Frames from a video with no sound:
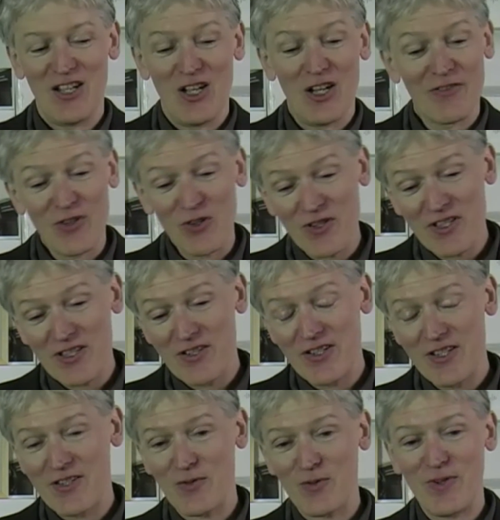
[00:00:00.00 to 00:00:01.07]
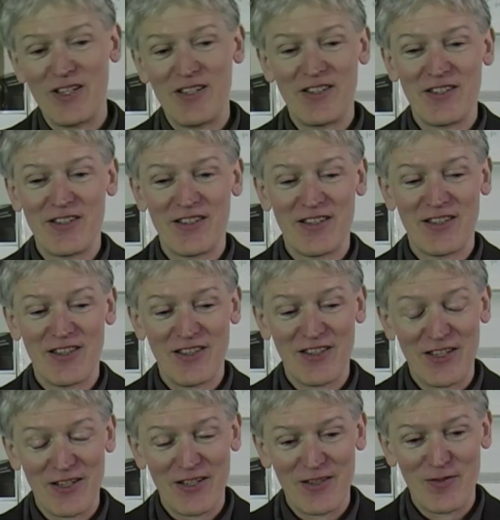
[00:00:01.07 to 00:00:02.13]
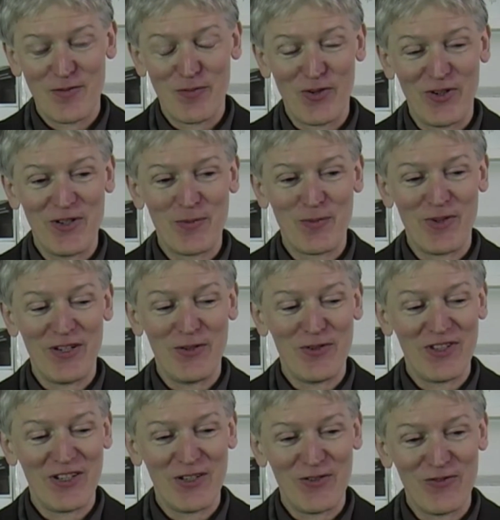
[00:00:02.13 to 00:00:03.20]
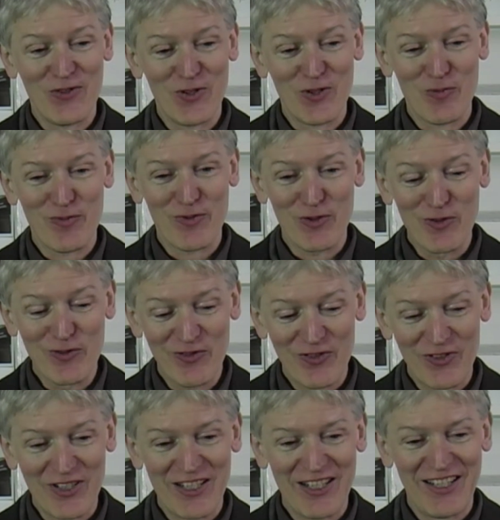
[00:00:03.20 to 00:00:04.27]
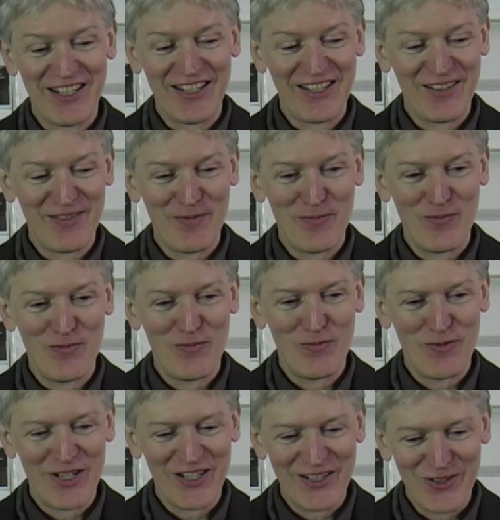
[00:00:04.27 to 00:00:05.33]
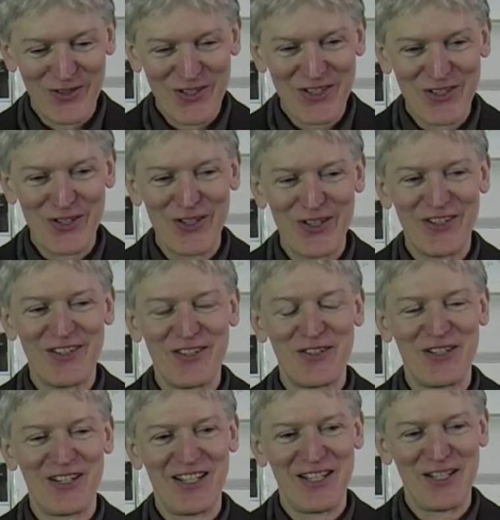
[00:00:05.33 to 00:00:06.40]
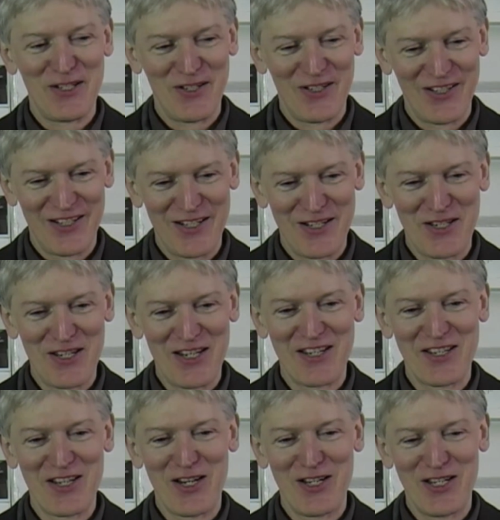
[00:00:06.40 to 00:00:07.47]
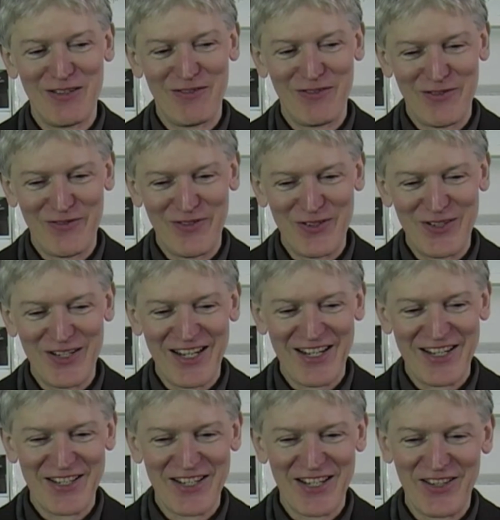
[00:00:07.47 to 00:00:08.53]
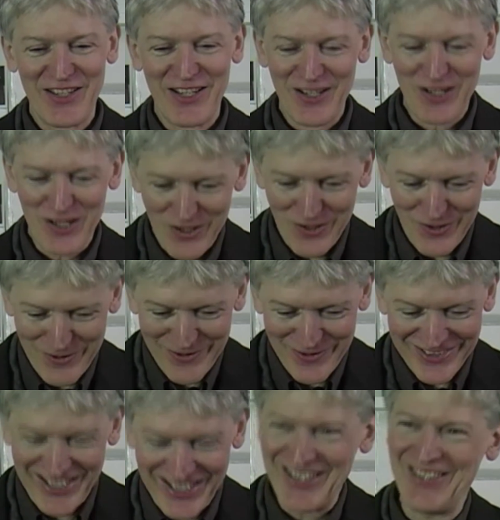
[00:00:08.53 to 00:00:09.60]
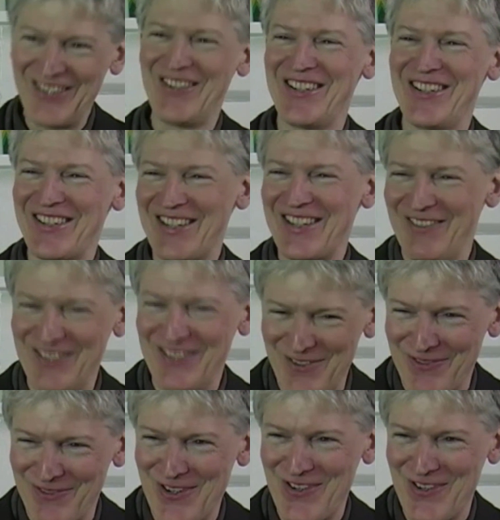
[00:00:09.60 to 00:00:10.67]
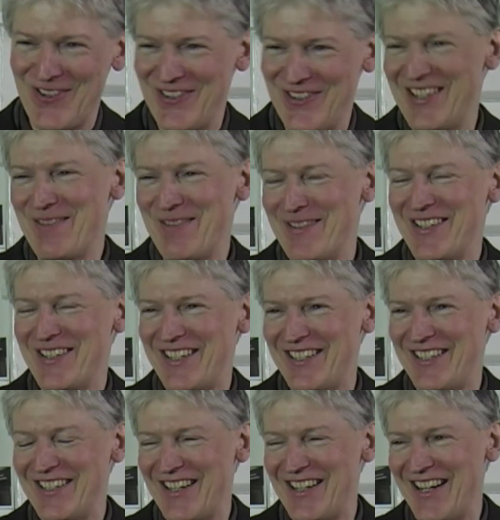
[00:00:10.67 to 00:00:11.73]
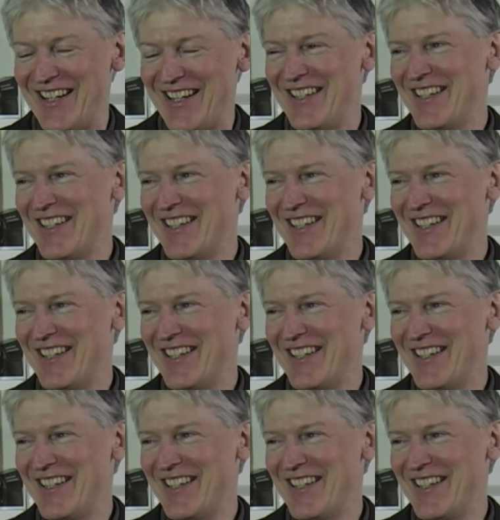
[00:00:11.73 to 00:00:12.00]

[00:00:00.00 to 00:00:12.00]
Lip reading: Of course, there is always the point where you think you've got a proof, and it looks good, and it's exciting for a few days, and then, oh, you discover it's wrong on this particular line.